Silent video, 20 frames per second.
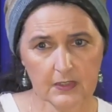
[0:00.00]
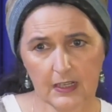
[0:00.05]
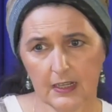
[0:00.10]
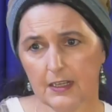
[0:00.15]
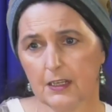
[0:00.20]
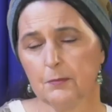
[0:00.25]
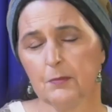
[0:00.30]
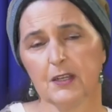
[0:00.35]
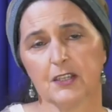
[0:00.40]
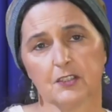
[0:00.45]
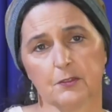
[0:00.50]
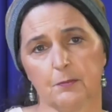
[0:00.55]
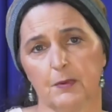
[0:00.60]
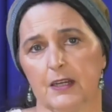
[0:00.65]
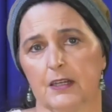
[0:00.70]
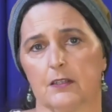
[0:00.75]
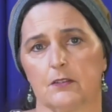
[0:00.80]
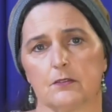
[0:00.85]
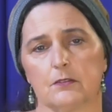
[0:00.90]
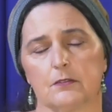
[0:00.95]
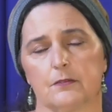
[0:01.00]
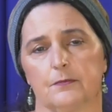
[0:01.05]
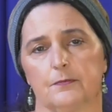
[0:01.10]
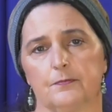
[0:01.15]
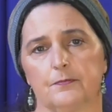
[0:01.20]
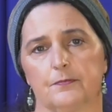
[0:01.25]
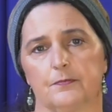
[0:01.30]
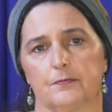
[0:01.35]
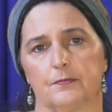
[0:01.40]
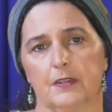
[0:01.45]
and he makes battle
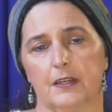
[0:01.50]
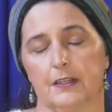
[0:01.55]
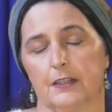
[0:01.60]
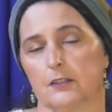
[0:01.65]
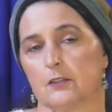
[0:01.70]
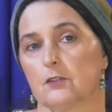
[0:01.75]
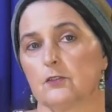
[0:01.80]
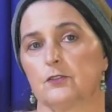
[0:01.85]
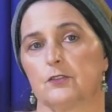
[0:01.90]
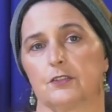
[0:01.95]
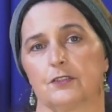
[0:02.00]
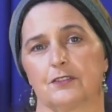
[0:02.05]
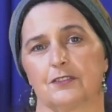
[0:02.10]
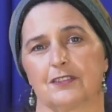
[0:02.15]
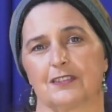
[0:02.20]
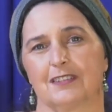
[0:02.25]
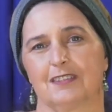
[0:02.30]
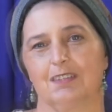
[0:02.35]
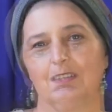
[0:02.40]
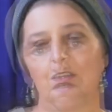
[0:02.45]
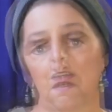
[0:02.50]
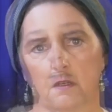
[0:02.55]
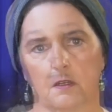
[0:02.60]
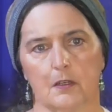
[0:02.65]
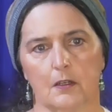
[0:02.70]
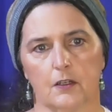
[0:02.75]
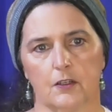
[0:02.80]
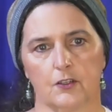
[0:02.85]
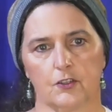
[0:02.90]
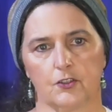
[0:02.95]
and he loses.
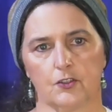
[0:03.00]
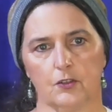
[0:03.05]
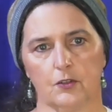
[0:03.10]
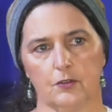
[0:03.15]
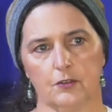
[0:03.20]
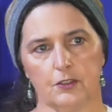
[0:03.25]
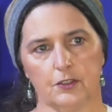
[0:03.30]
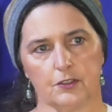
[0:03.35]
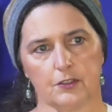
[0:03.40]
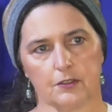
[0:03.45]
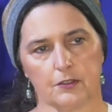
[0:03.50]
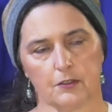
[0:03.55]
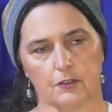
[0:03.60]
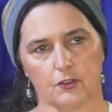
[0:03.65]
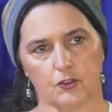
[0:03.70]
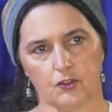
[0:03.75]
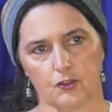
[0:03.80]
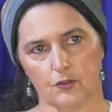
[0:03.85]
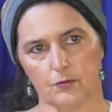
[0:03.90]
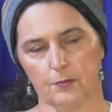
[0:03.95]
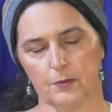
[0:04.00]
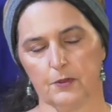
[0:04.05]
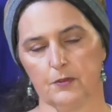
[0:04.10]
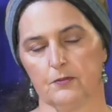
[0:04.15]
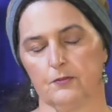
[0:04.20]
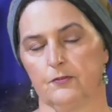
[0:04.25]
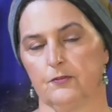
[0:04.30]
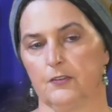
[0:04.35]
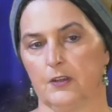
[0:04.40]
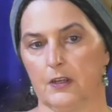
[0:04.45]
So this
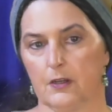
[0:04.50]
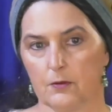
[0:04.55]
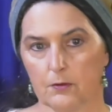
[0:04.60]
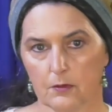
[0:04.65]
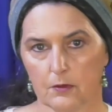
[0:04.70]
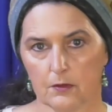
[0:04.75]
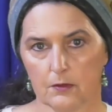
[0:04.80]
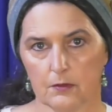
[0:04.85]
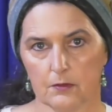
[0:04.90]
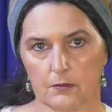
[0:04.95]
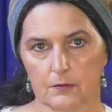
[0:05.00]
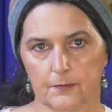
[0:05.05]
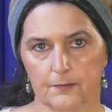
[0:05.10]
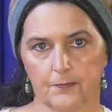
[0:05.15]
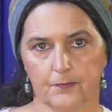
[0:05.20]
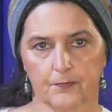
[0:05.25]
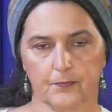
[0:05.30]
serpent Pharaoh,